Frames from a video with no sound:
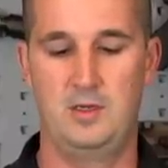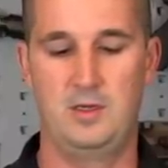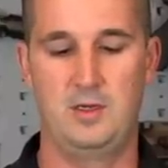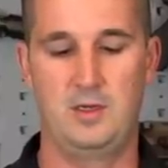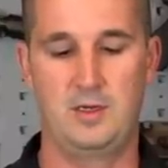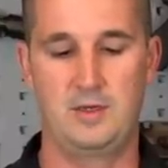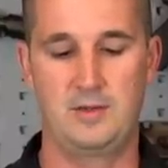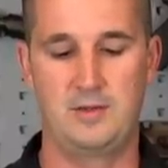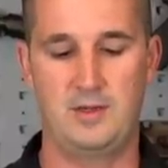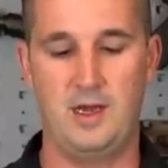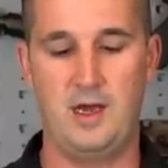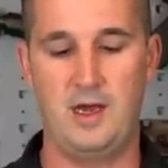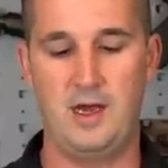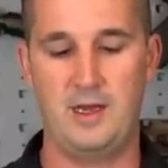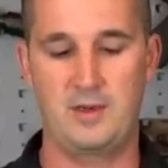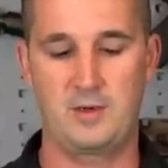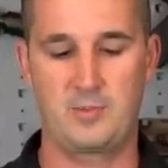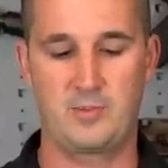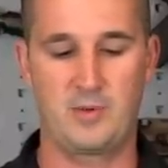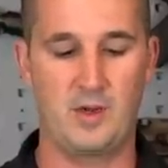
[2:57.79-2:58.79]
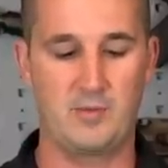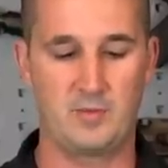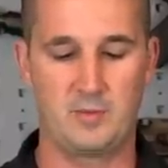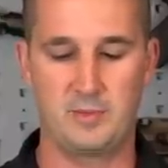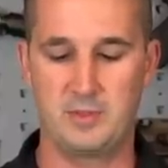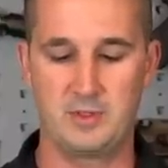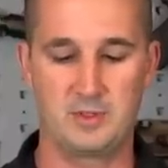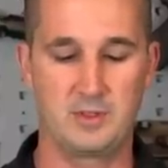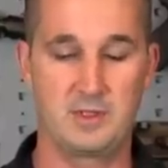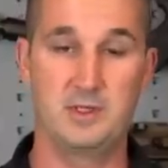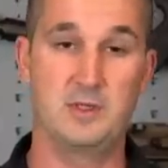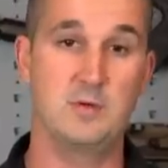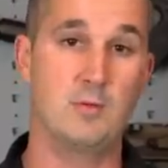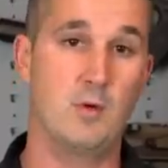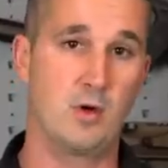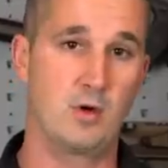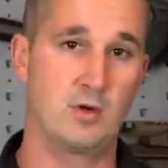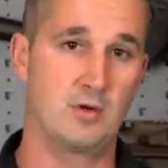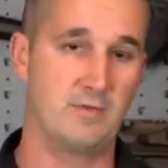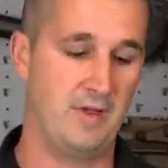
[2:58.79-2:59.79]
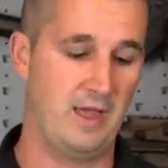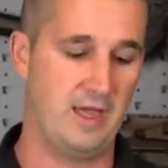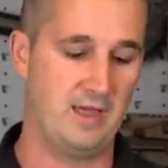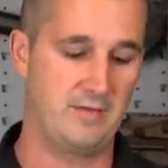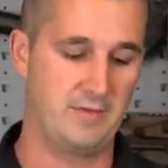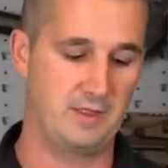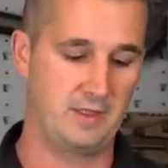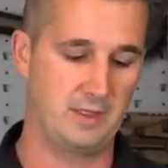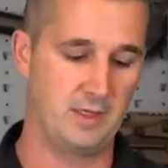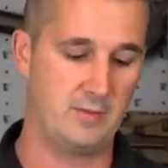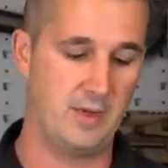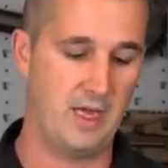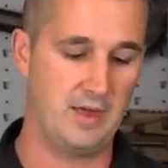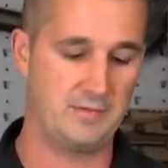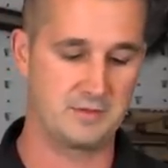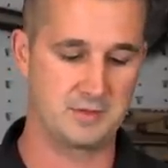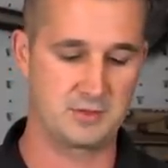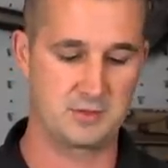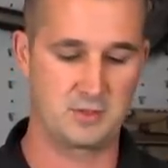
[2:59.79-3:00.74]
uh, the higher probability you are of having a baffle